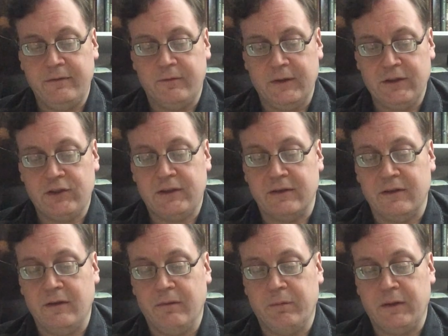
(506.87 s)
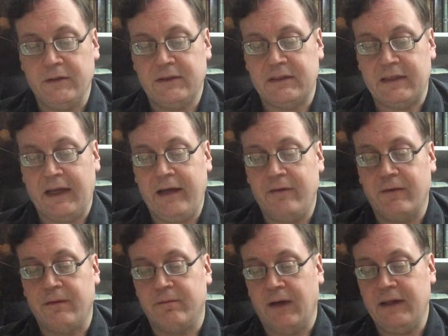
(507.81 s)
which the little birds sang
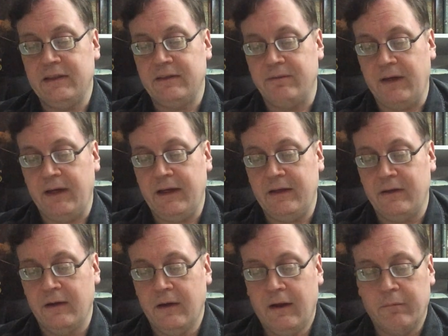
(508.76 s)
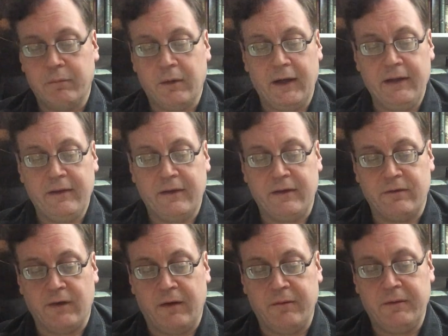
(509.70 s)
with might and main. Blithely
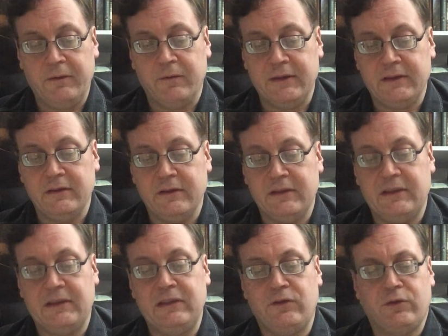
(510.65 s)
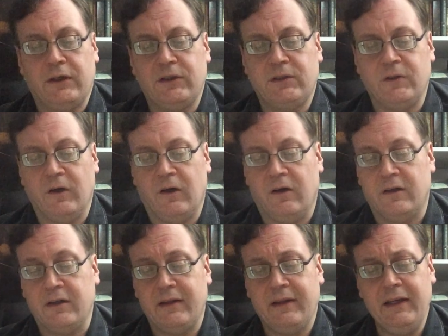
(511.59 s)
Robin whistled as he trudged
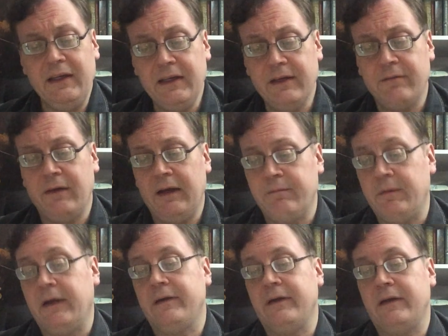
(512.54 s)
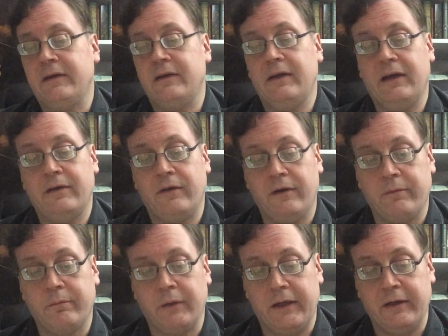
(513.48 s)
along, thinking and made merry in her
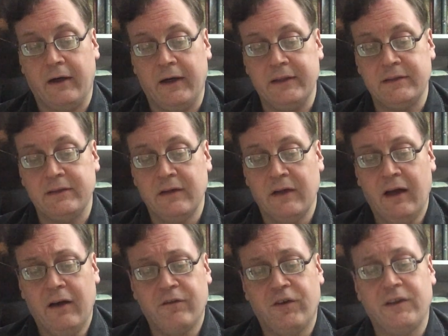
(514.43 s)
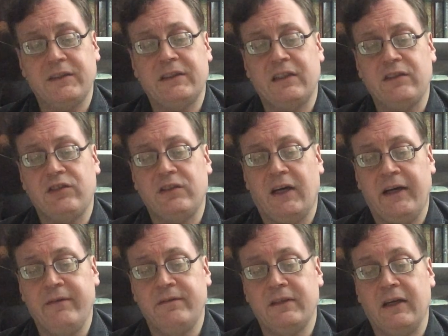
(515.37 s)
bright eyes, for in such
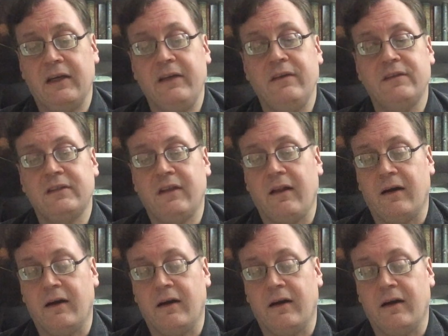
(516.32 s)
times a youth's